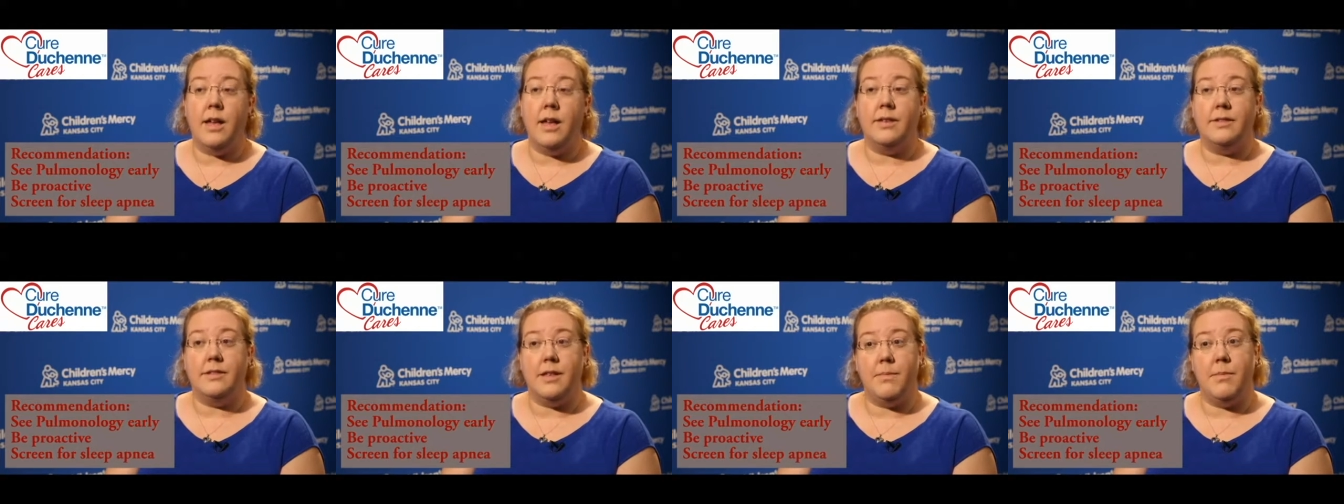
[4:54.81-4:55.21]

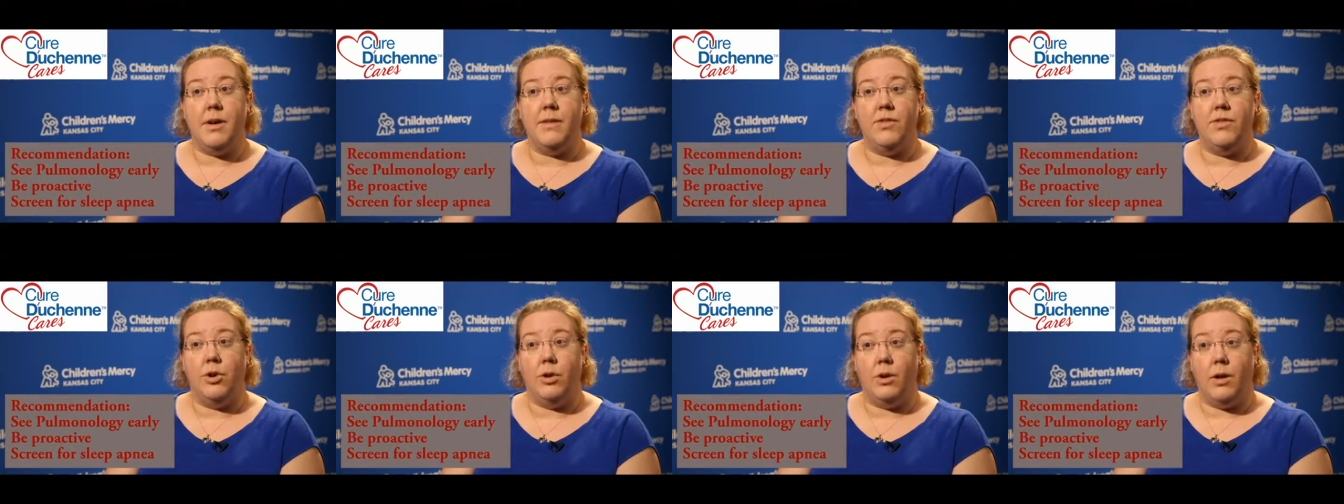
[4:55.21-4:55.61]
some
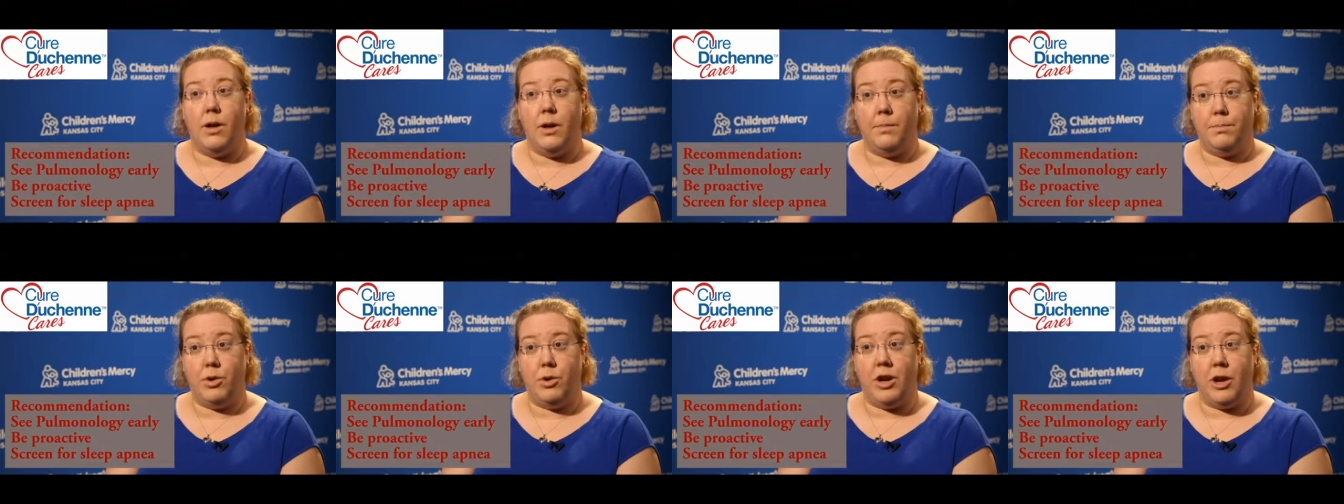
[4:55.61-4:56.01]
of the
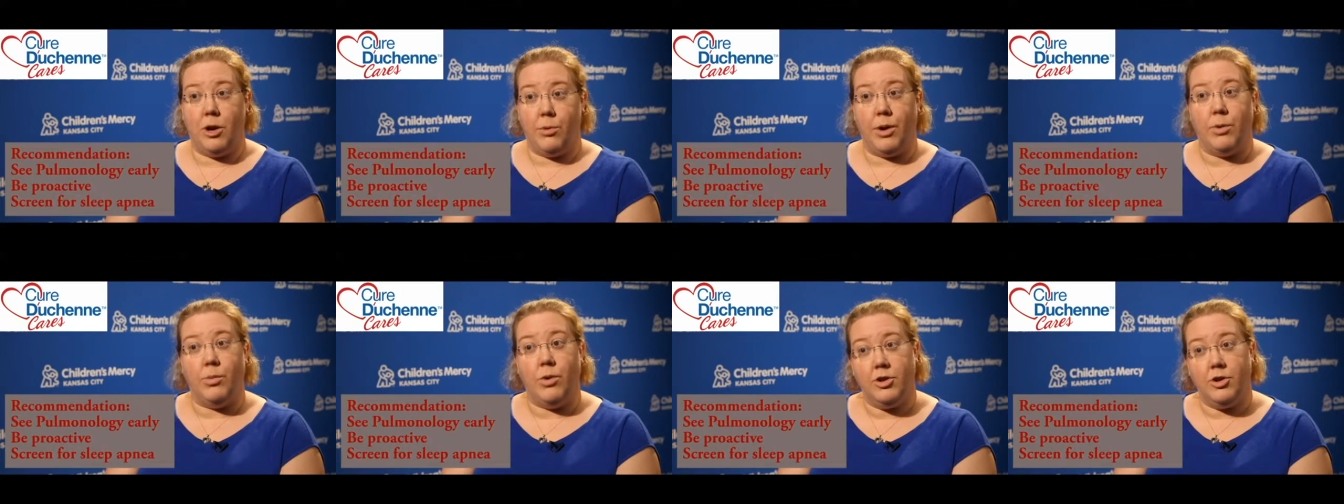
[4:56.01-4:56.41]
upper
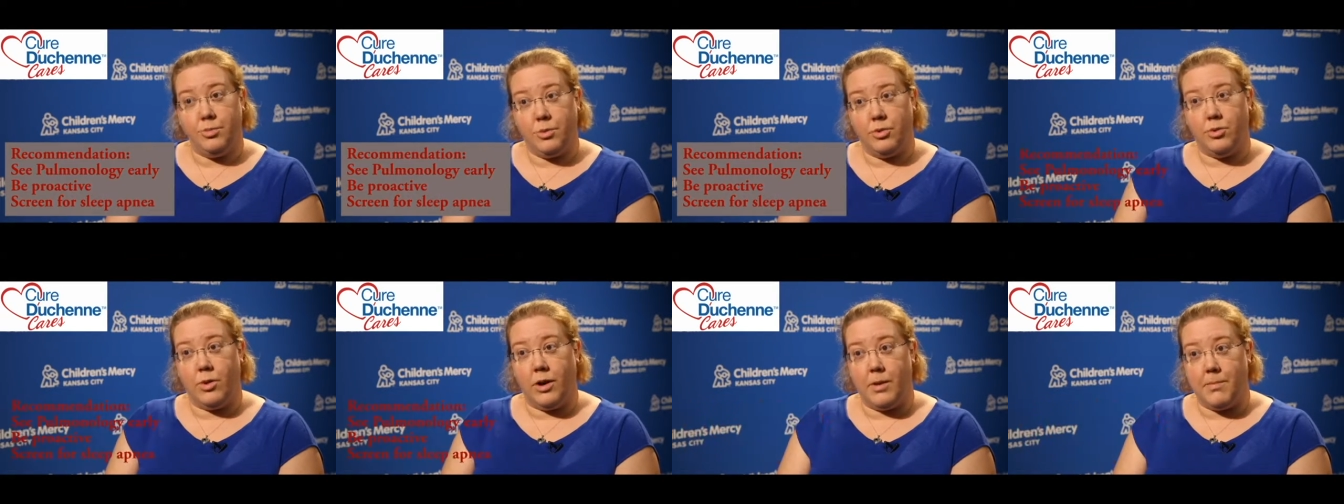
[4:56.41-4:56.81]
airway
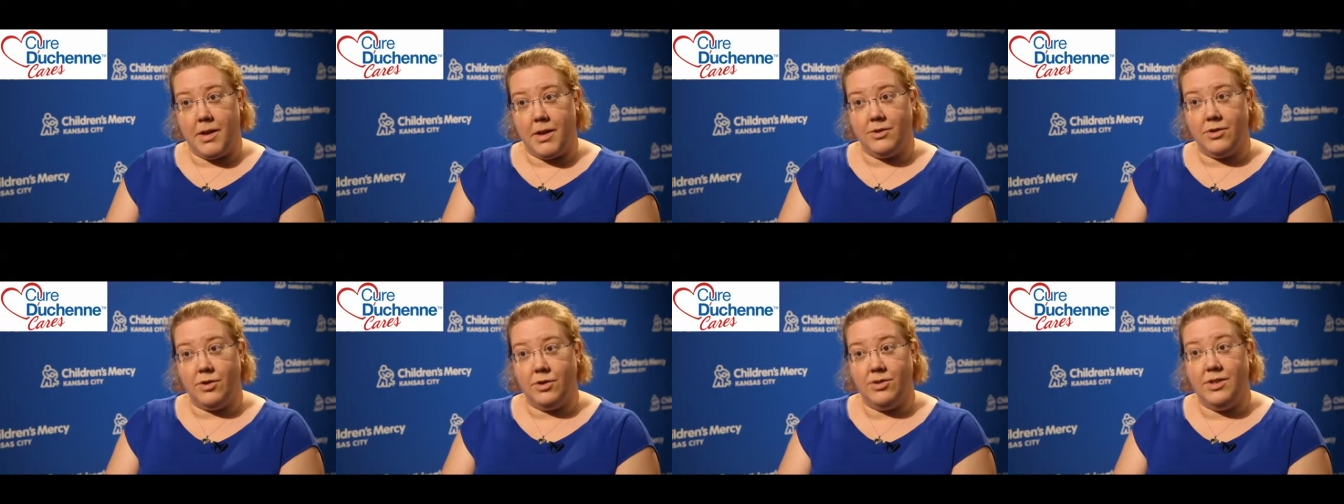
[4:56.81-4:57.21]
respiratory
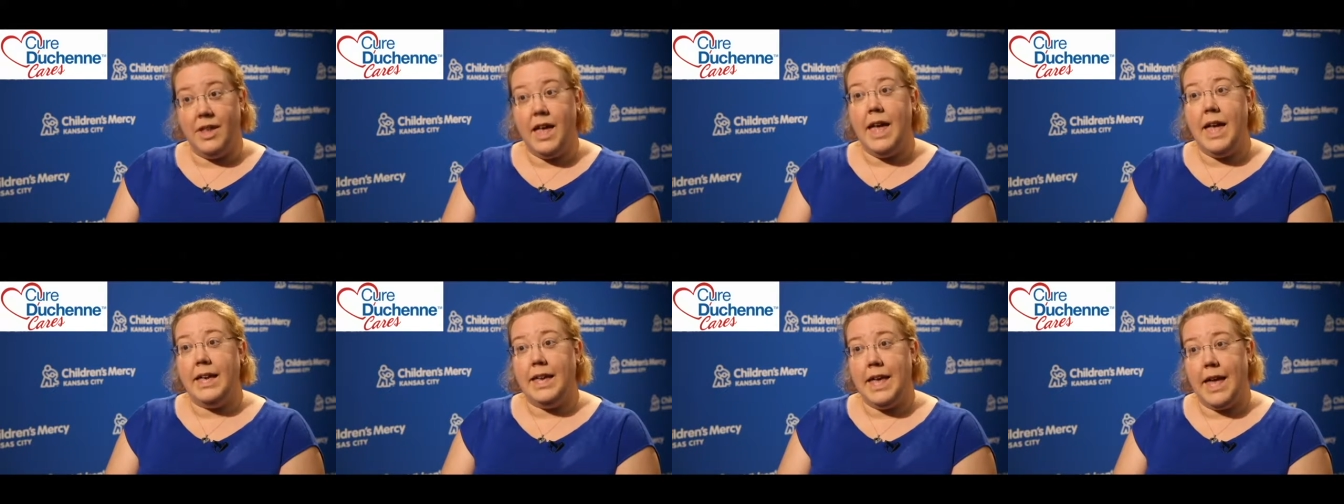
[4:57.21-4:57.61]
muscles
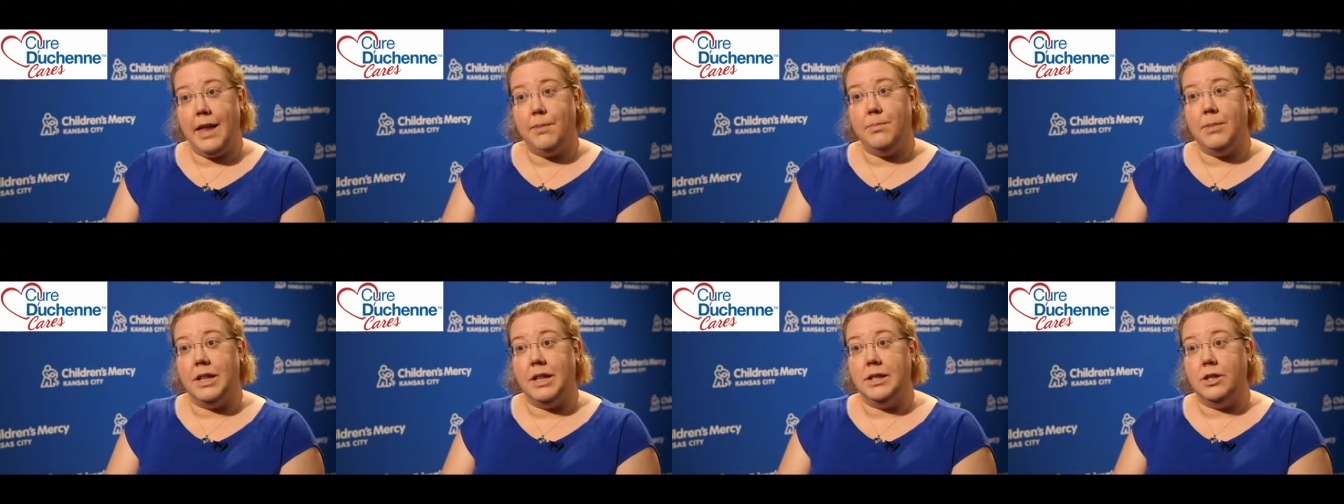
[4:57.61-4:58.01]

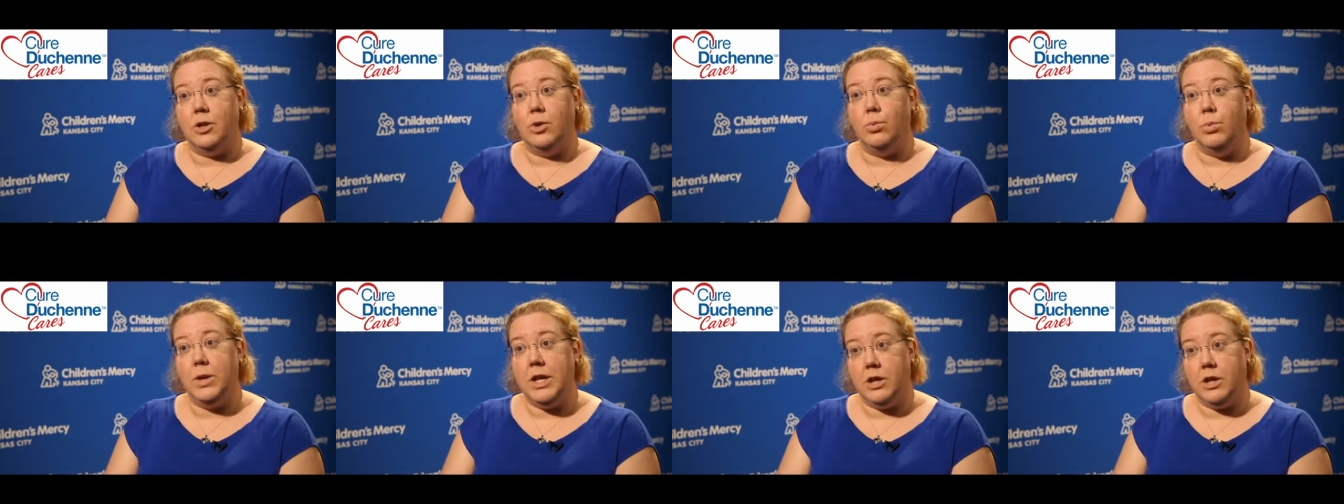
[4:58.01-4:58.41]
can be a
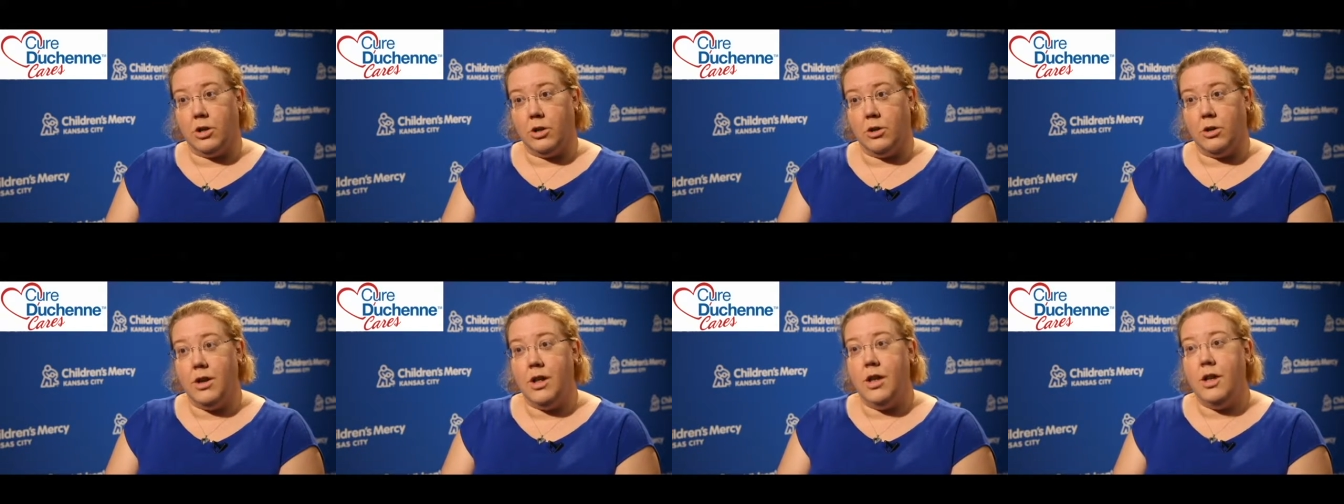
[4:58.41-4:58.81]
little
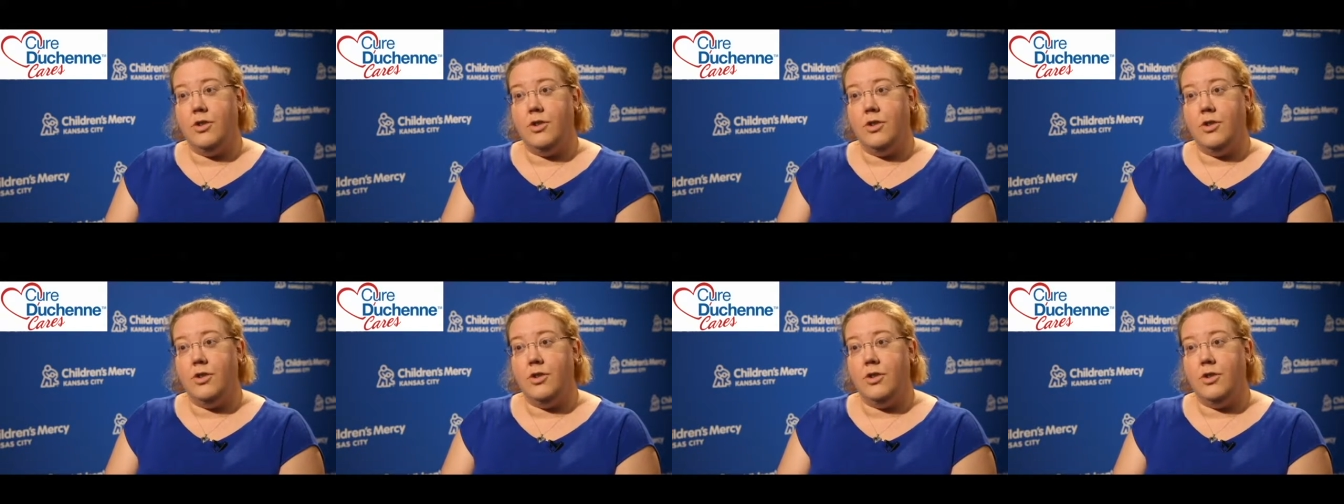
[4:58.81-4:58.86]
weaker.